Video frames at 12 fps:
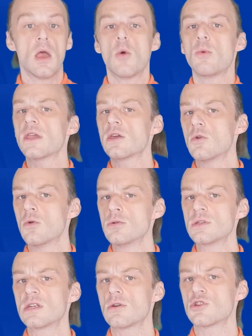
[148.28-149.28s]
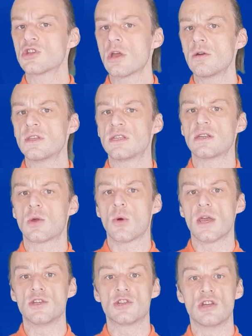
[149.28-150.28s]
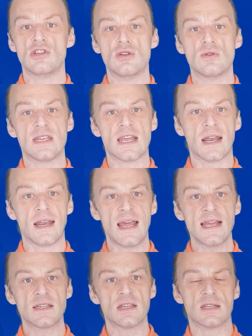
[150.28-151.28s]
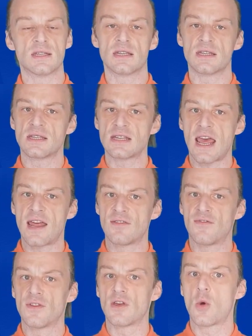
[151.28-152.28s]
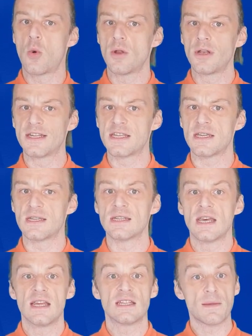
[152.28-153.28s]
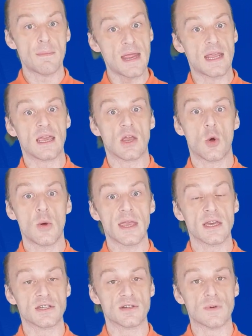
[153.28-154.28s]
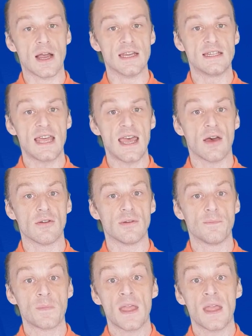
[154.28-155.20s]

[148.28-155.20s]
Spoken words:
We can also show this equation using letters to stand for the qualities to make it quicker to write down.